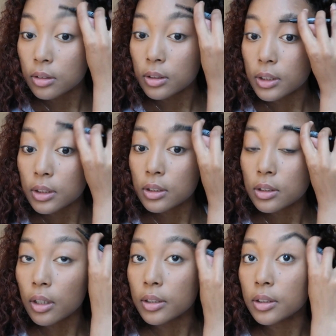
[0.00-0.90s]

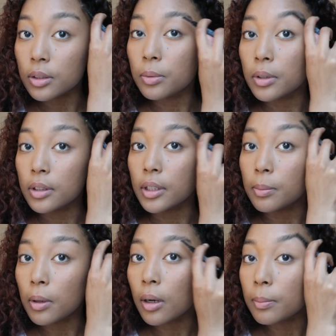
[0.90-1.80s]
disgusted with
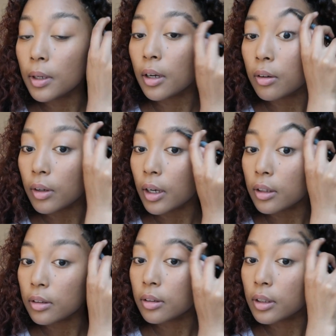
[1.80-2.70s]
Depop now? I
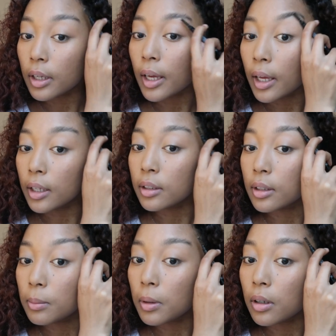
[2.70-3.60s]
literally hate
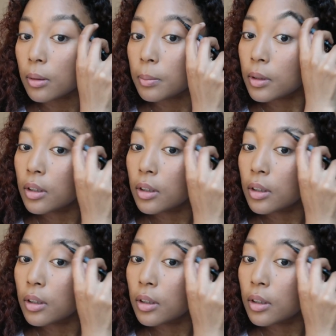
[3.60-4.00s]
Depop.